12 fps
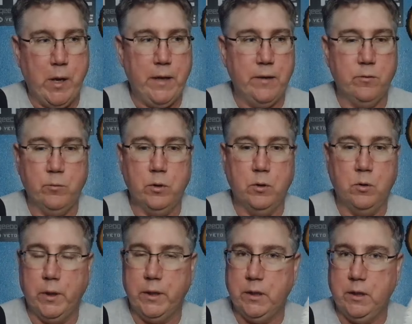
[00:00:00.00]
wet real
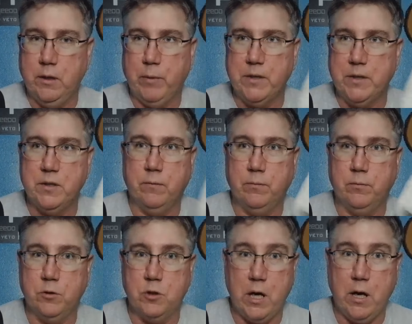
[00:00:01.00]
quick to give myself
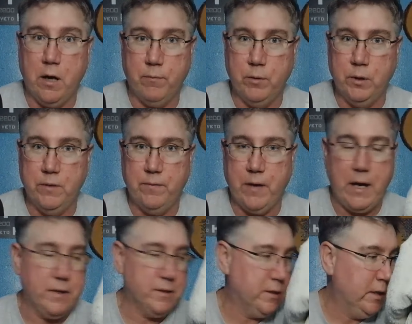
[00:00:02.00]
dry off really
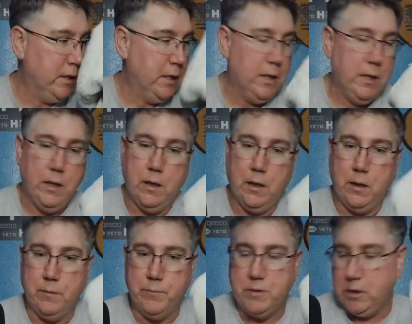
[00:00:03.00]
fast.
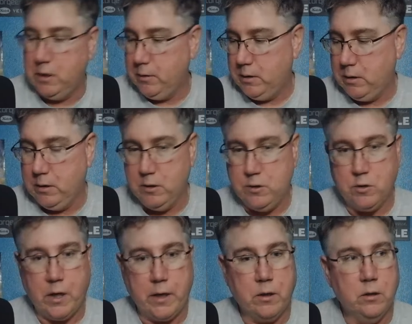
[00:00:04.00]
to get these
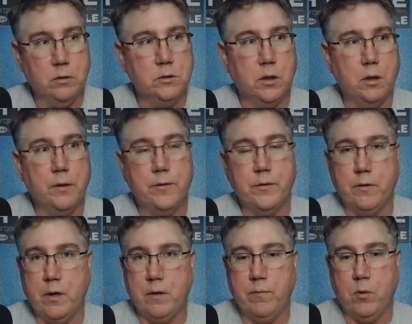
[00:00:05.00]
dry clothes on. So
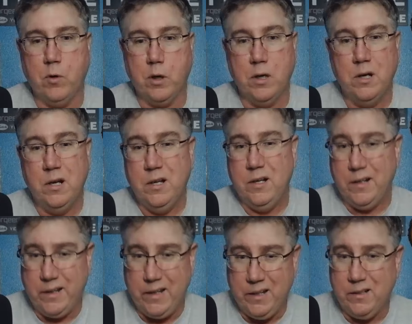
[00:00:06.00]
therefore,
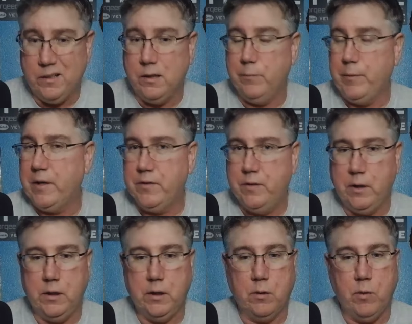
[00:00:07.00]
again, I'm not
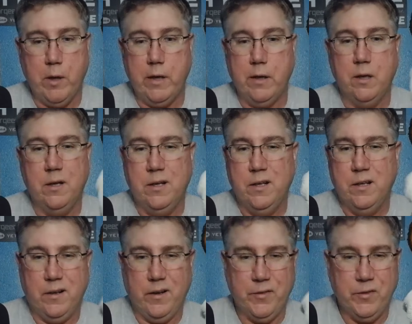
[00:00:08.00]
sitting there wet.
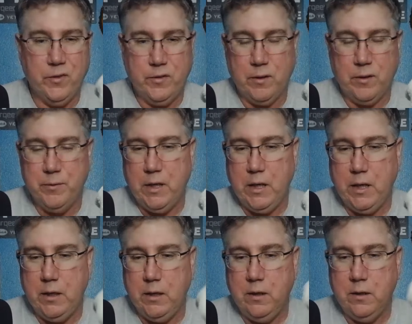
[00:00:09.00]
Also, this comes in
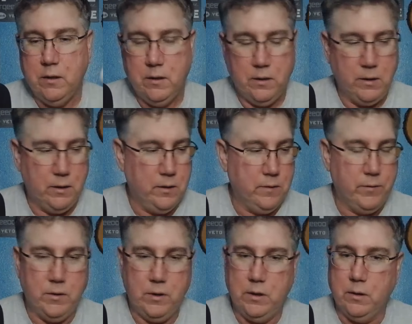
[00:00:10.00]
handy, if
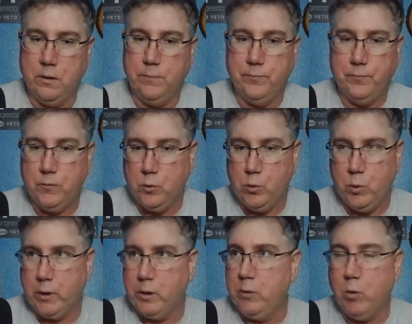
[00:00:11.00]
you need to
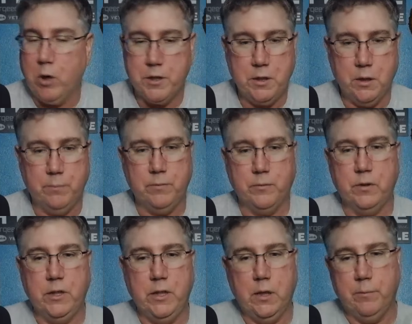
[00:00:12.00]
quickly wash up,
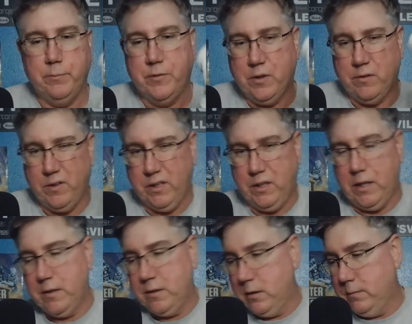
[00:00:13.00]
clean up, stuff like
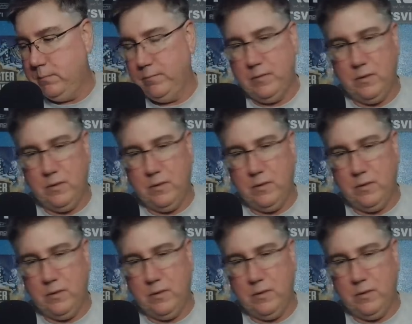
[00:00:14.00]
that. So